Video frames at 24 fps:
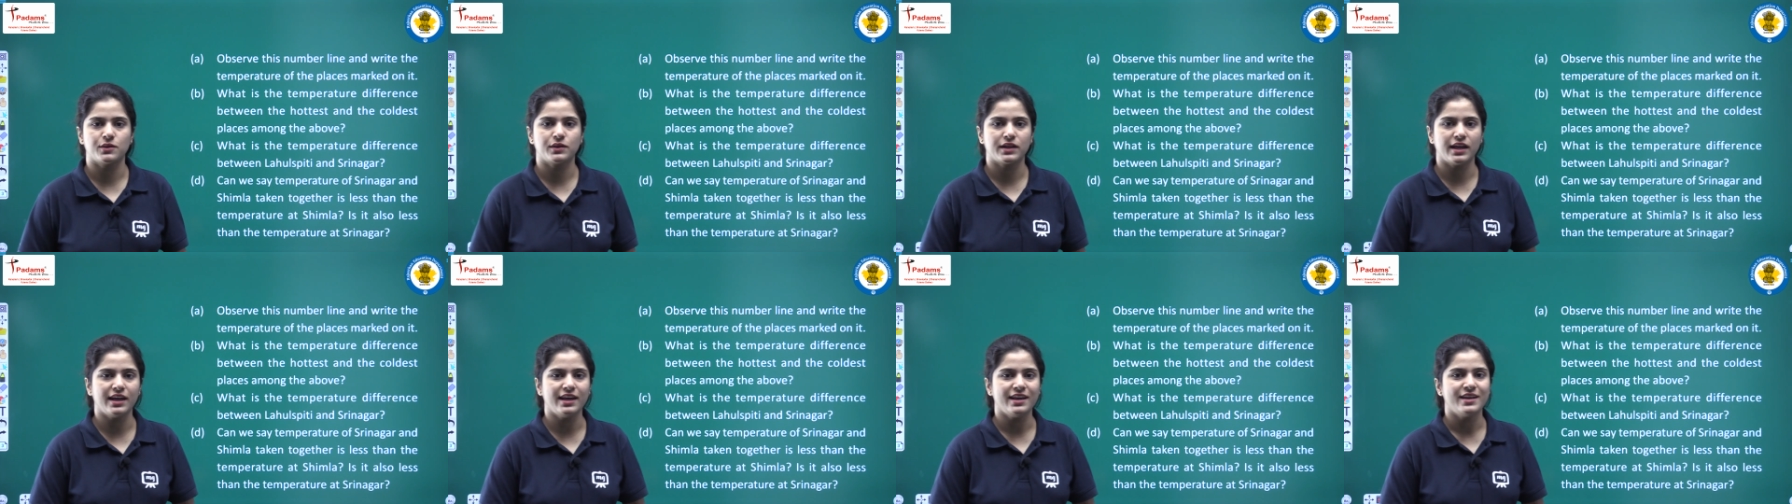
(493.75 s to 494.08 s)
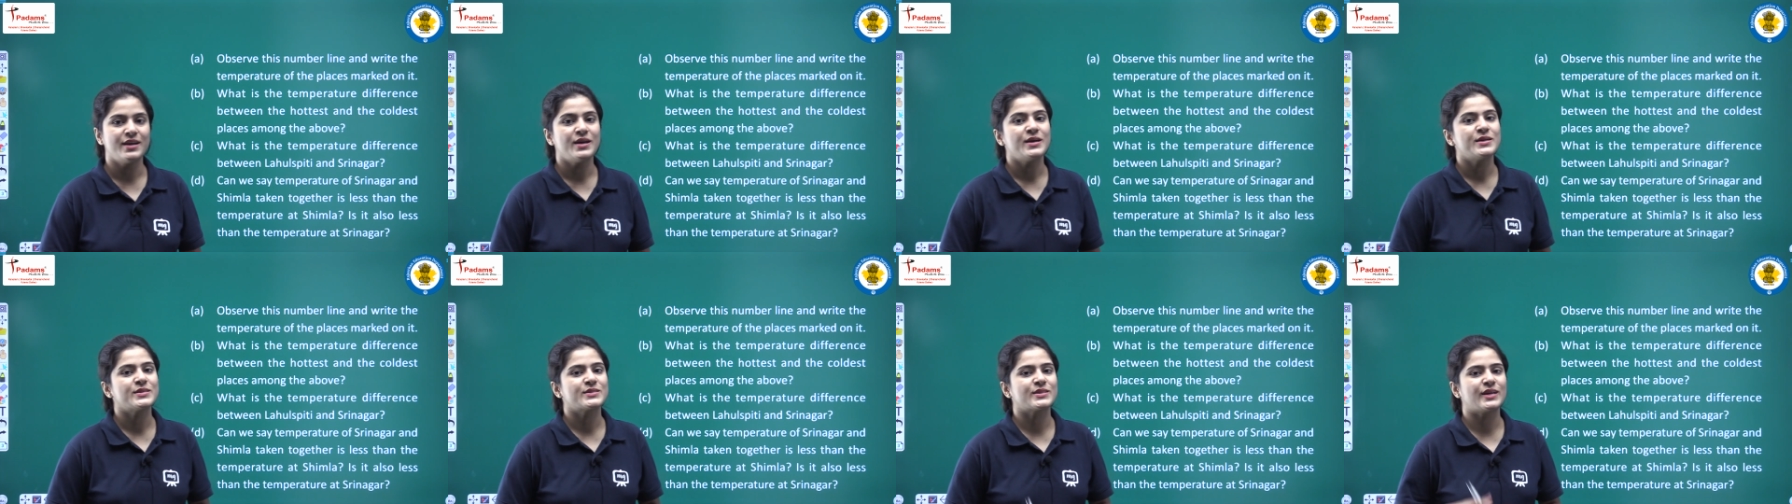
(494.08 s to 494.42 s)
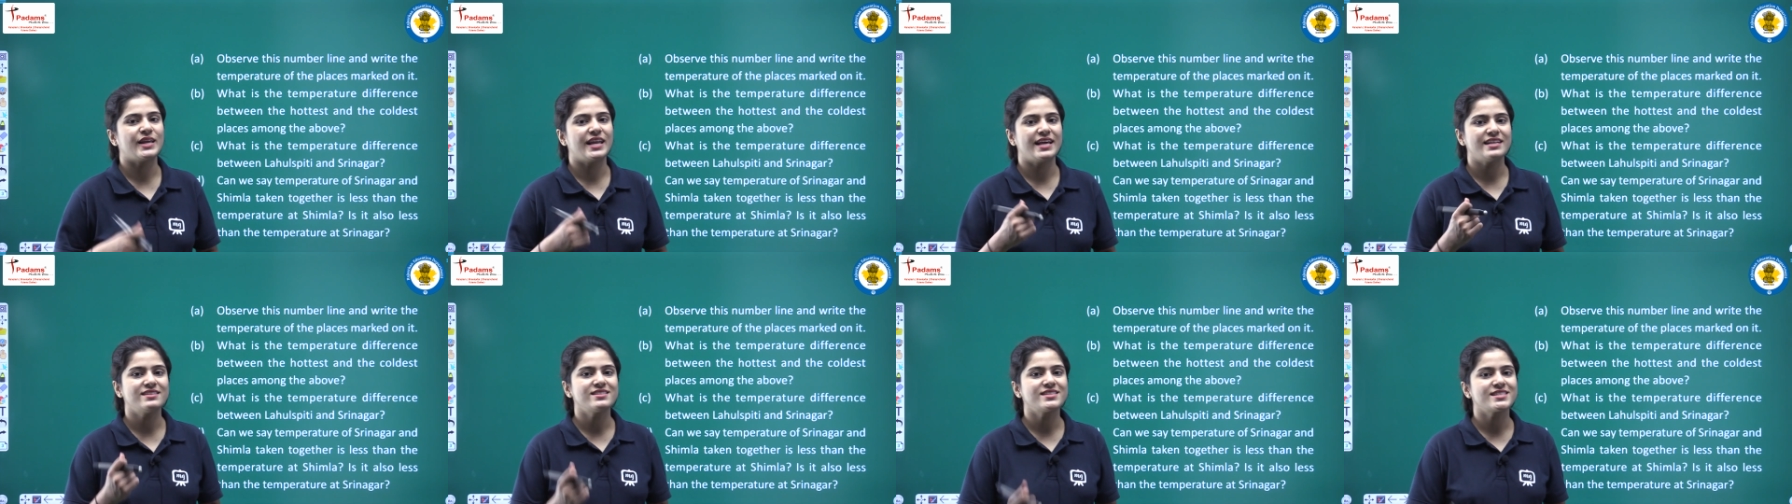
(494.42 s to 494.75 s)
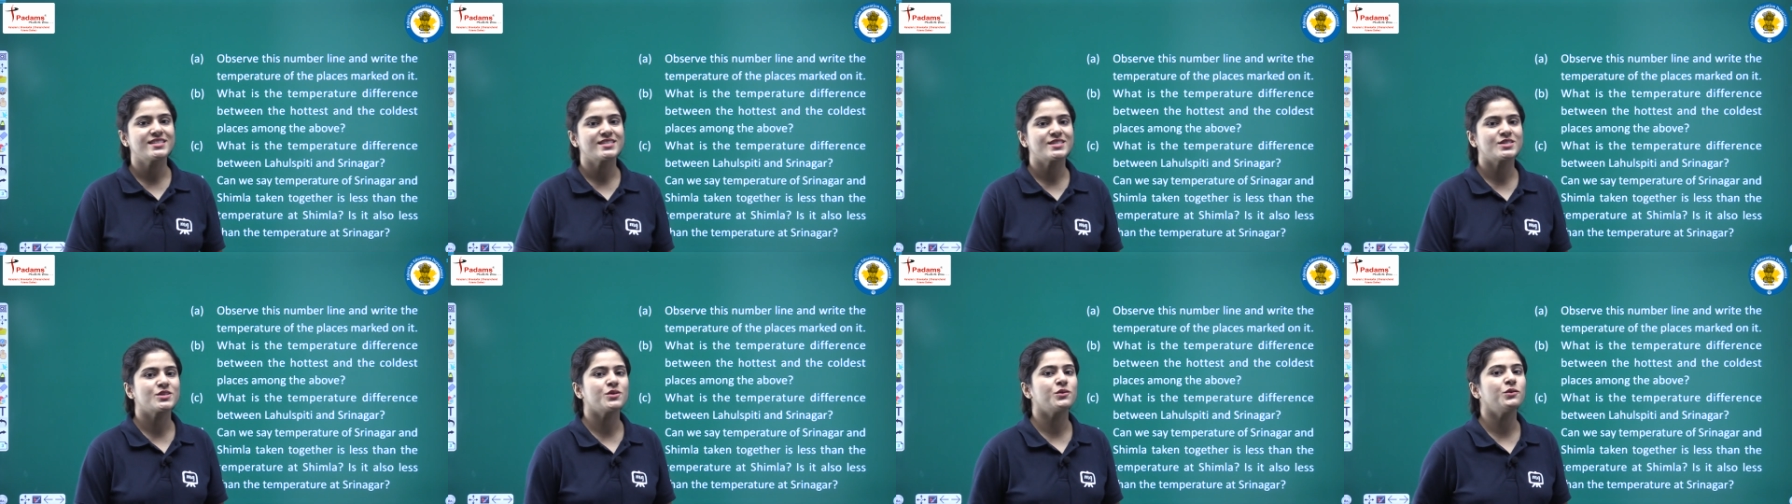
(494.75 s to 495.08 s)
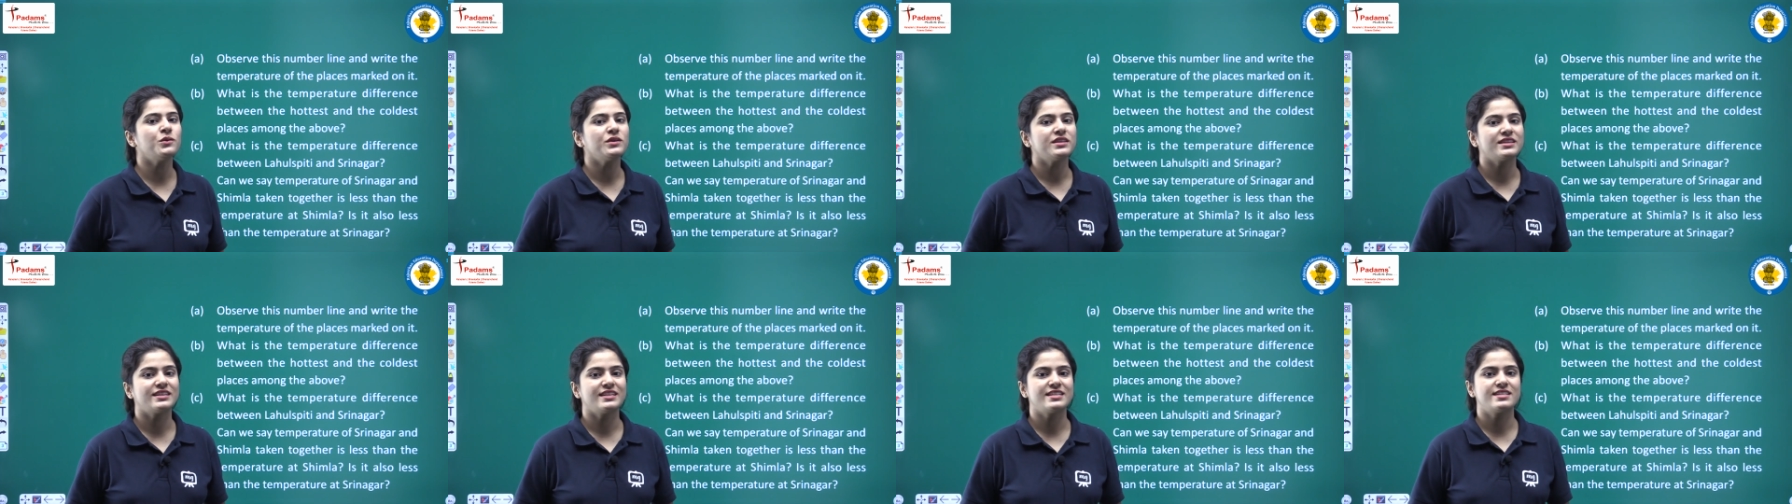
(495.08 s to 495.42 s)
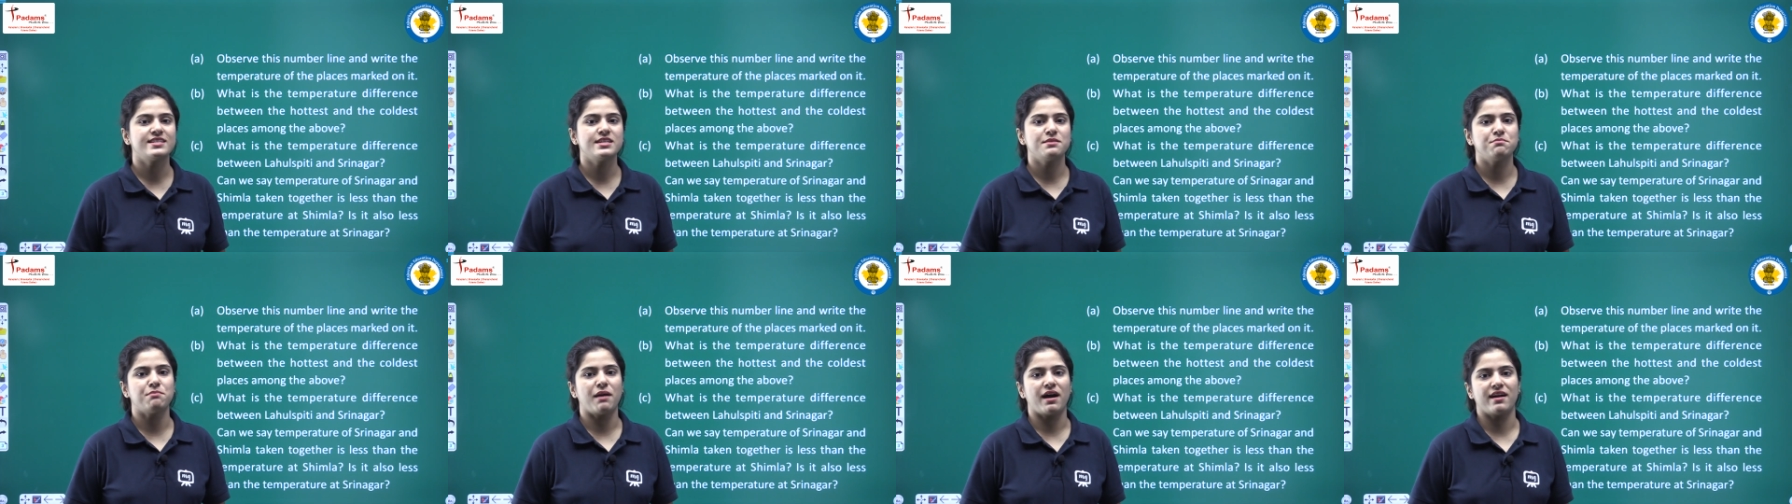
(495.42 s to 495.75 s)
Okay. So, let us do the
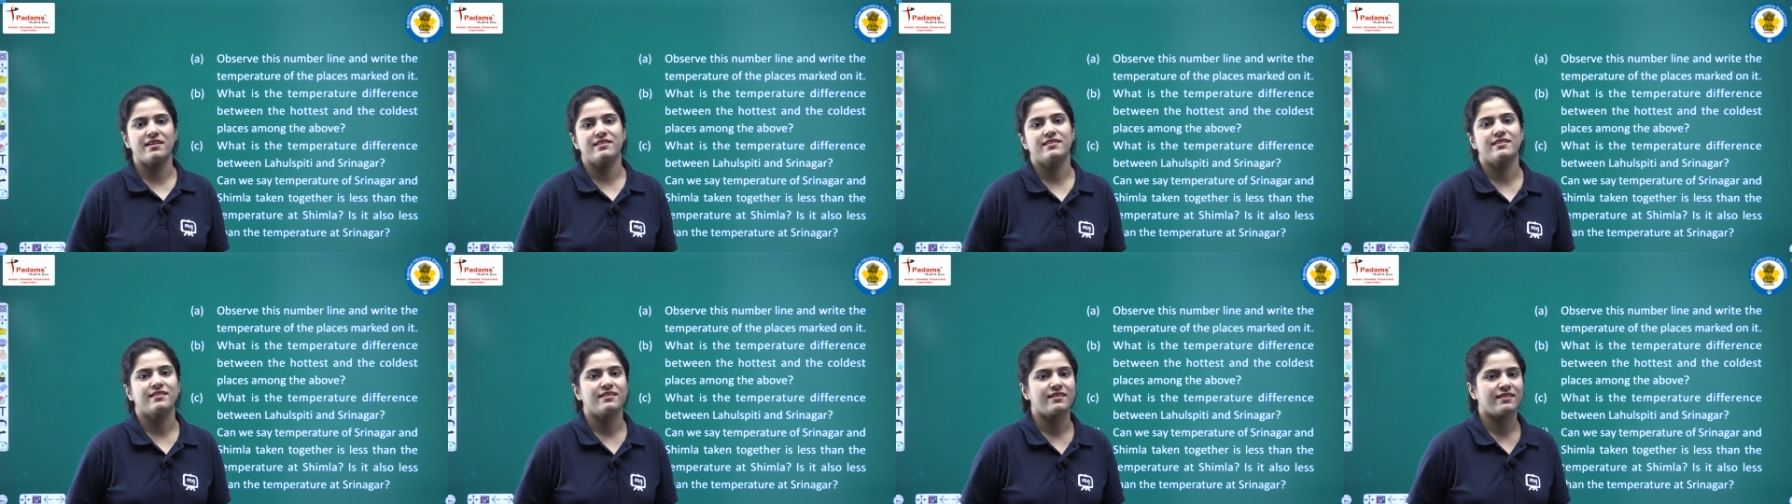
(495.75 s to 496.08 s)
D part.